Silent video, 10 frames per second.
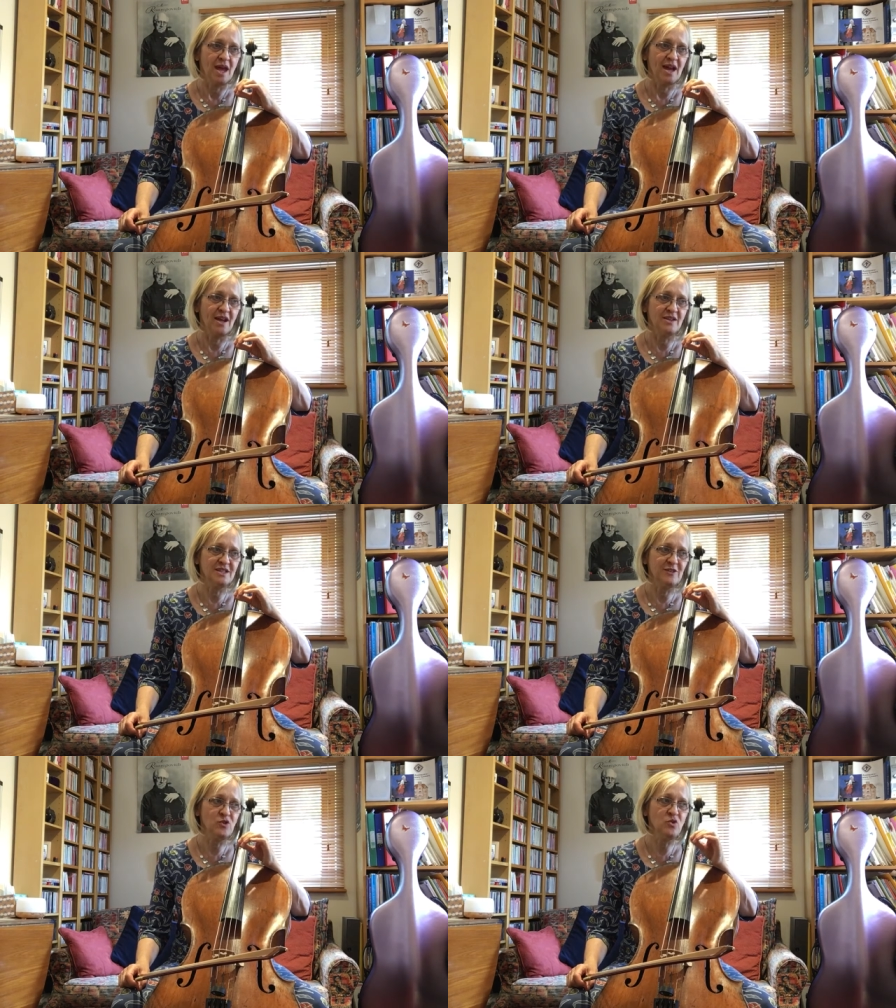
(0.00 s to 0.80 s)
And
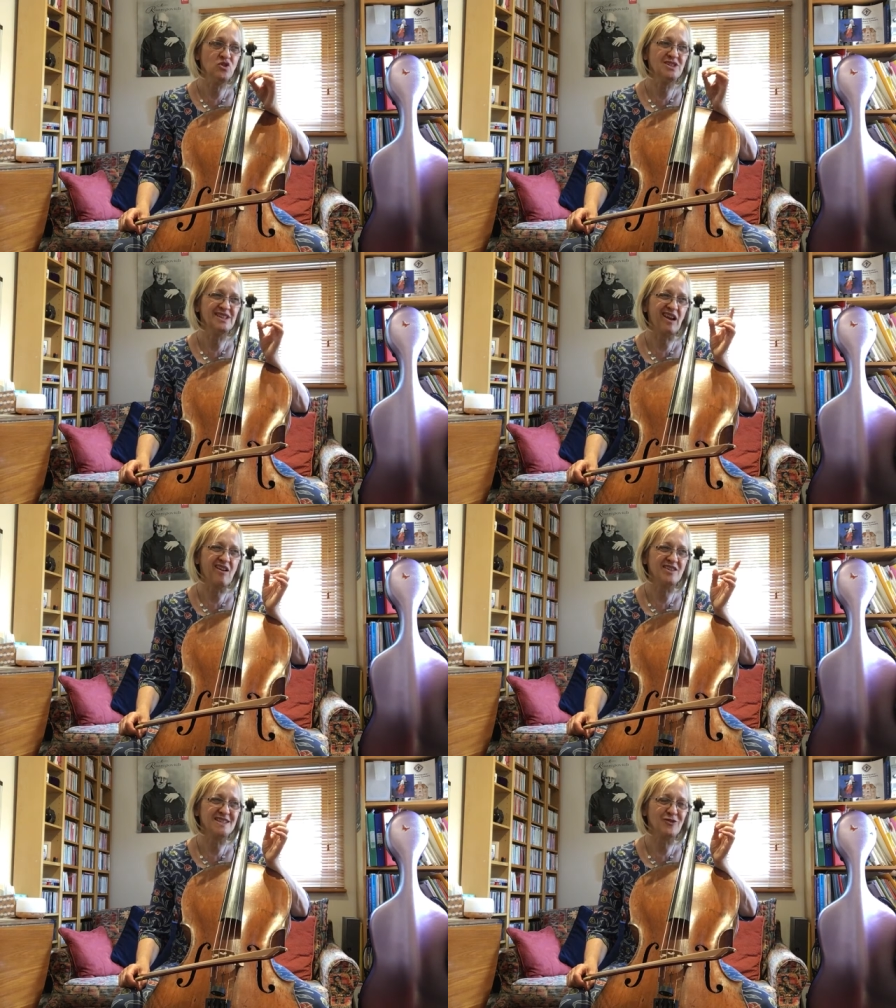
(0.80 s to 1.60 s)
if you just
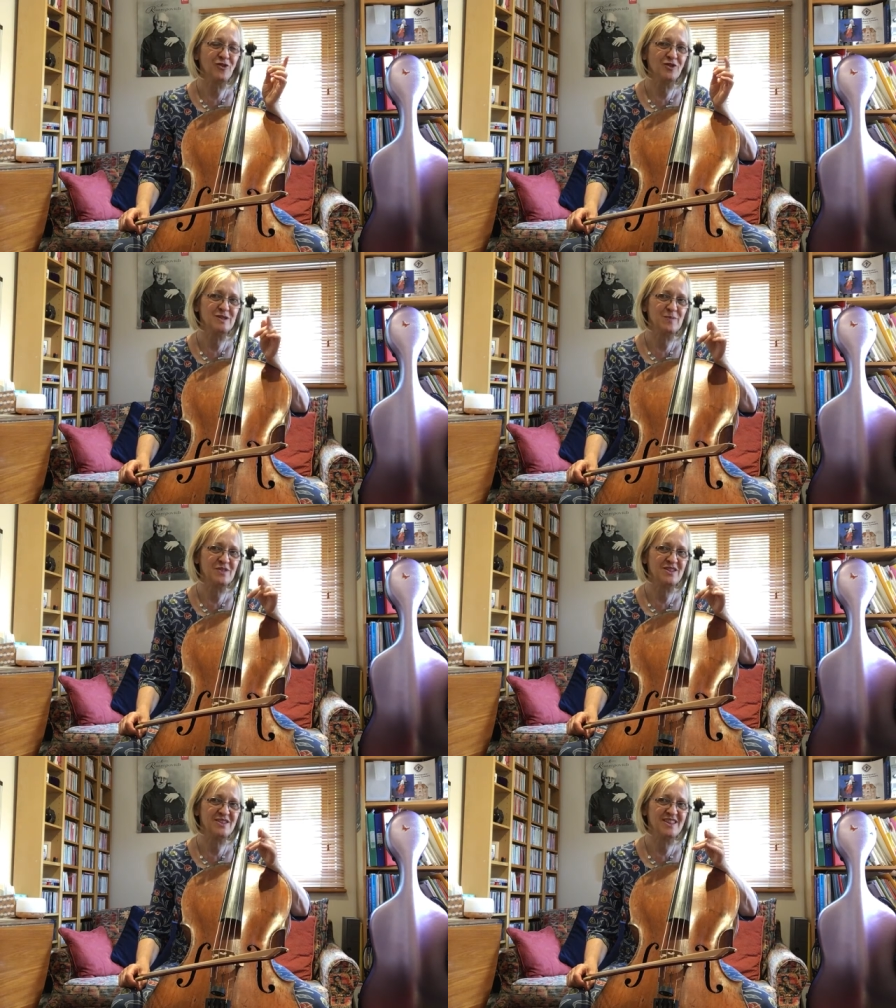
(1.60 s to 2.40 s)
glance across
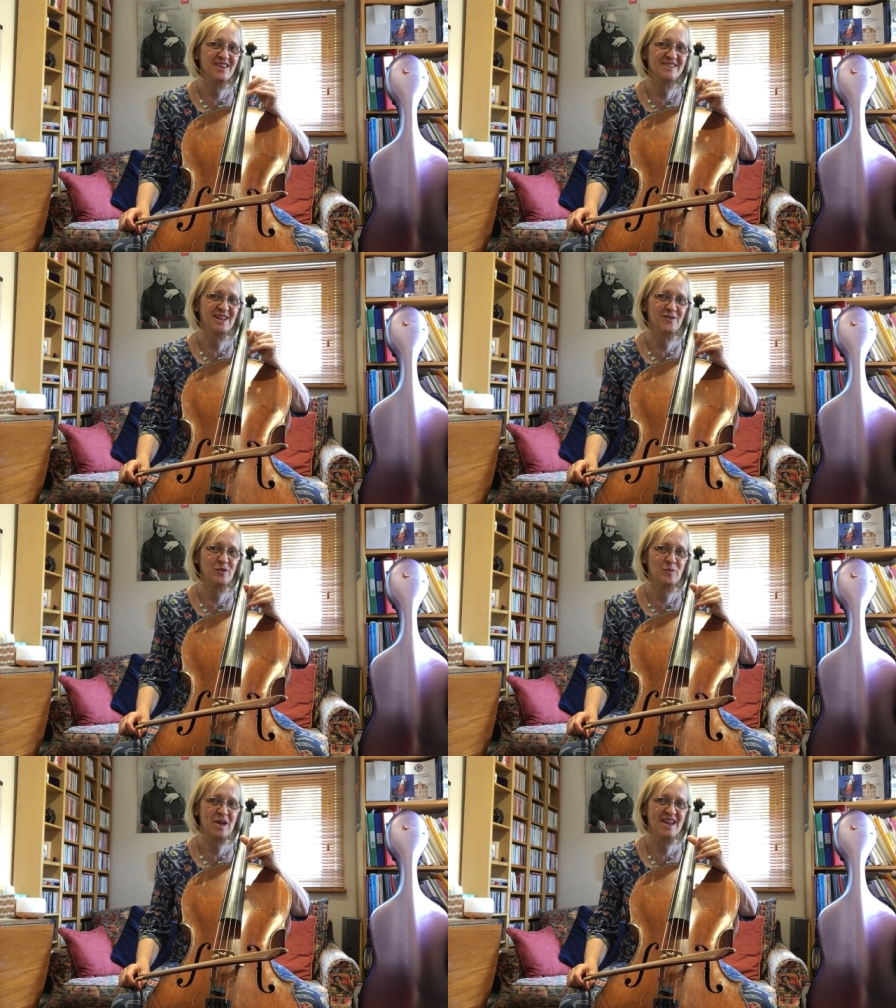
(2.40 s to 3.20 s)
to the other side of the
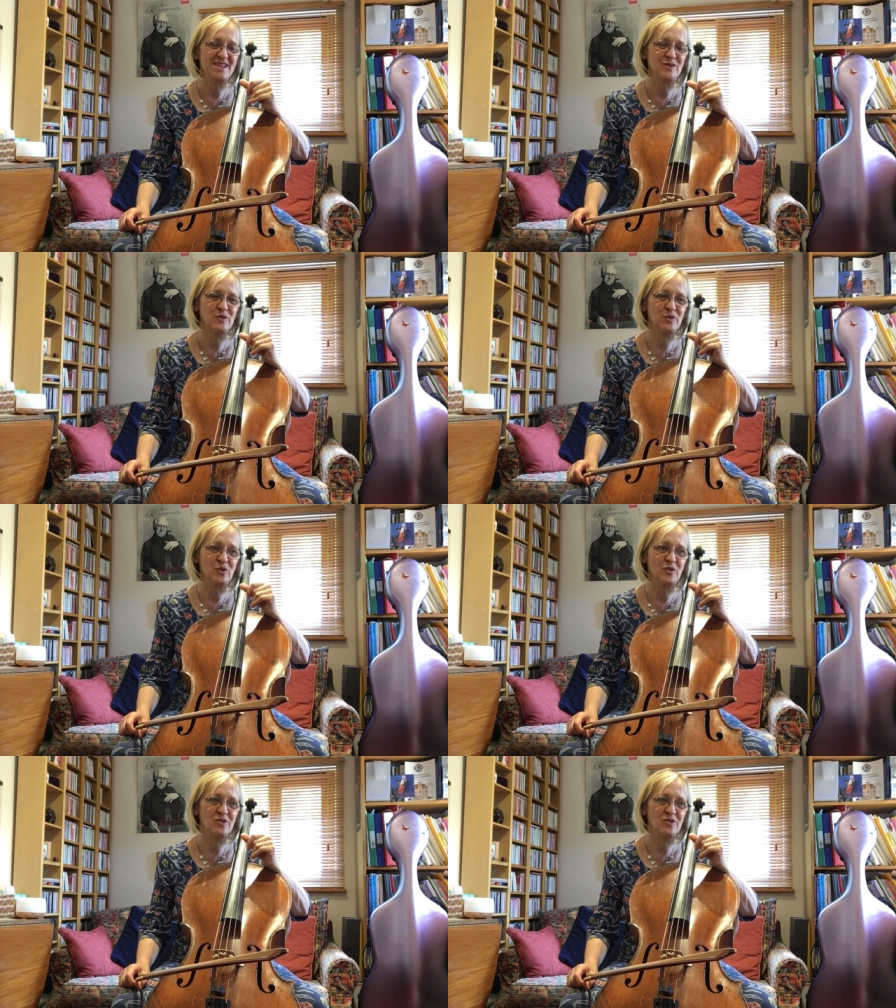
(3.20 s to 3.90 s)
page of your